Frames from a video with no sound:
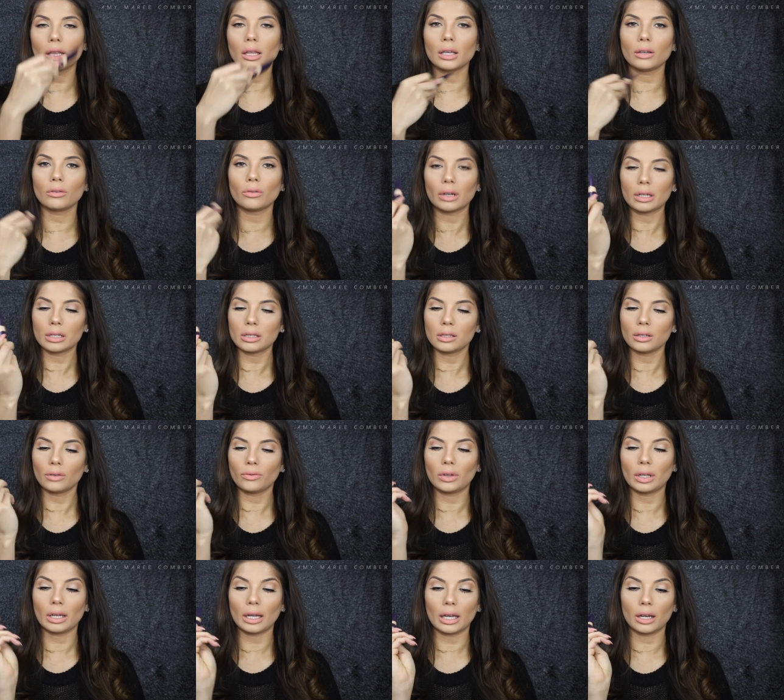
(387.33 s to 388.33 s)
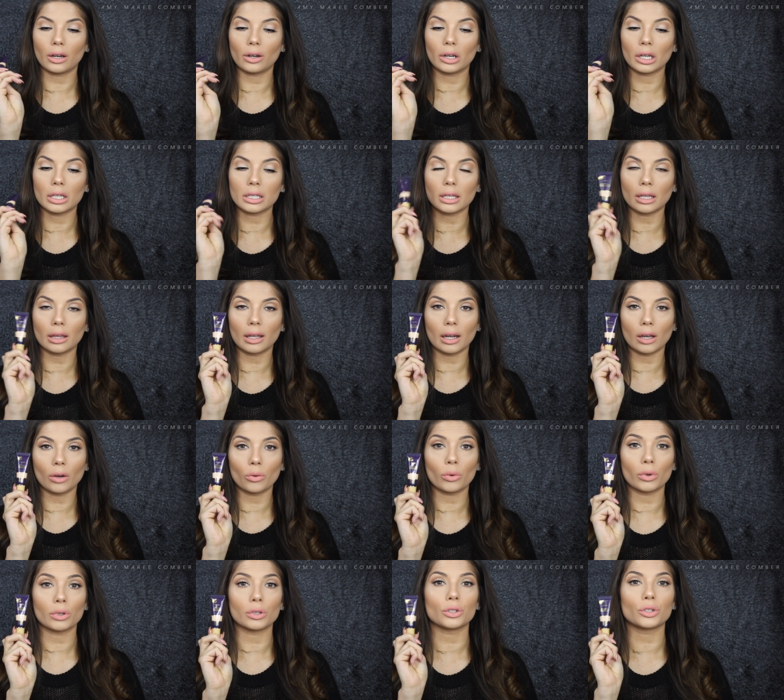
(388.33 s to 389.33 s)
the rest of the areas that
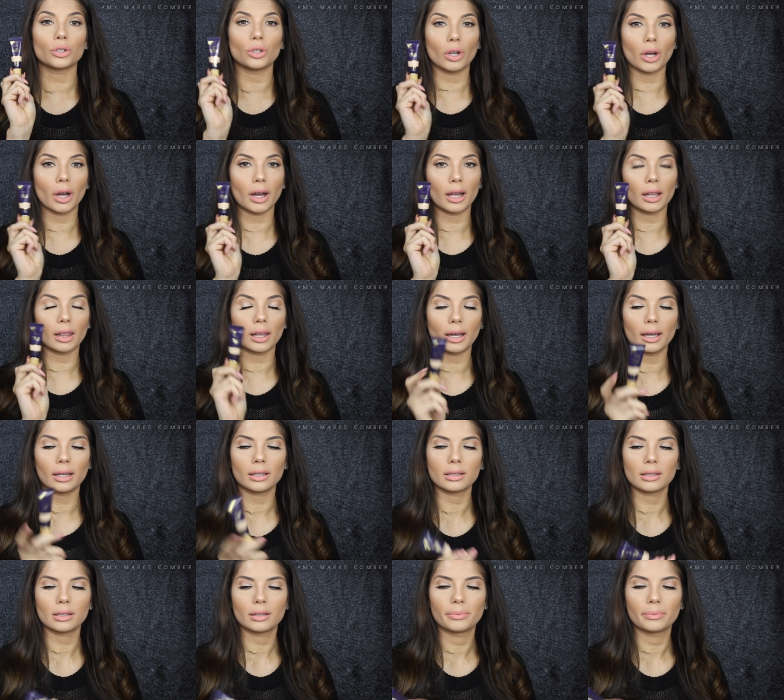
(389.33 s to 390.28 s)
I want to highlight.